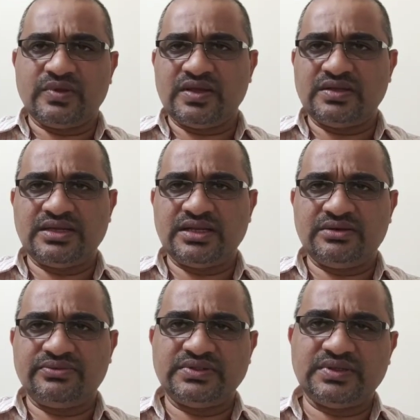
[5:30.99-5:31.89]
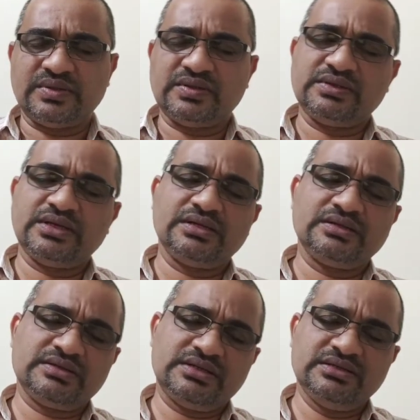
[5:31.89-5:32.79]
That's another feature. You
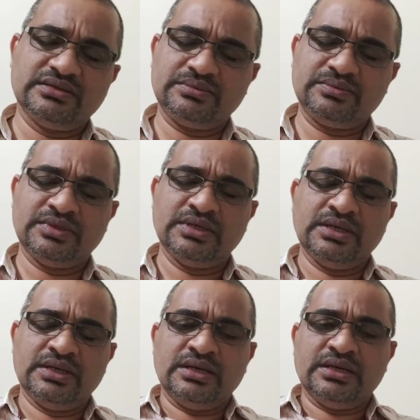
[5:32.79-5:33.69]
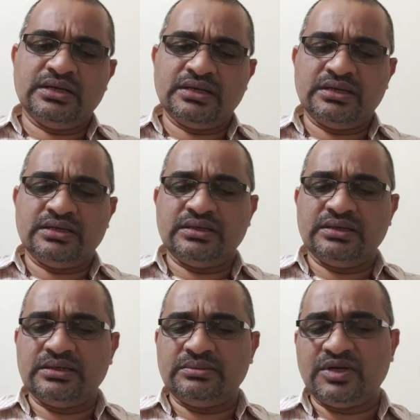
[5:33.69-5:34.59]
can hear
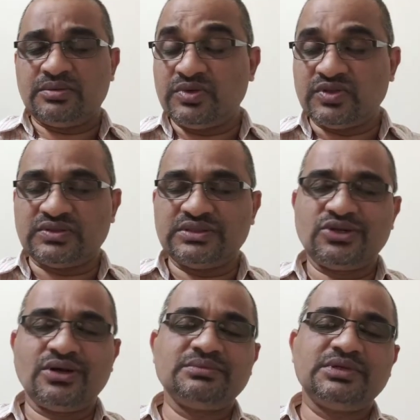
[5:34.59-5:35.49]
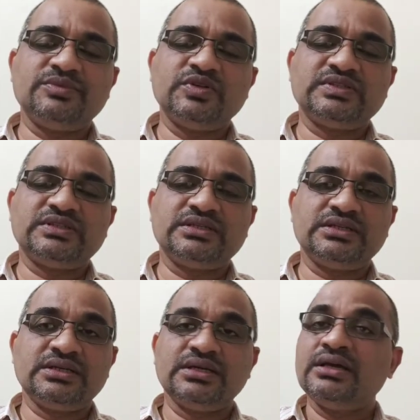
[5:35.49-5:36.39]
murmurs, systolic murmurs in
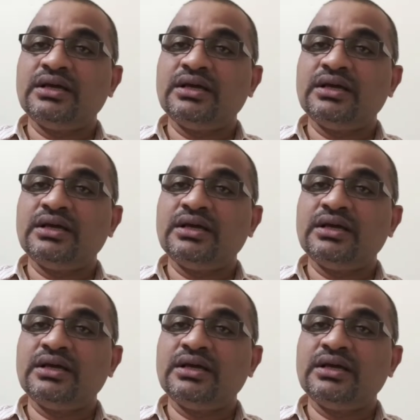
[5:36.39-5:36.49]
the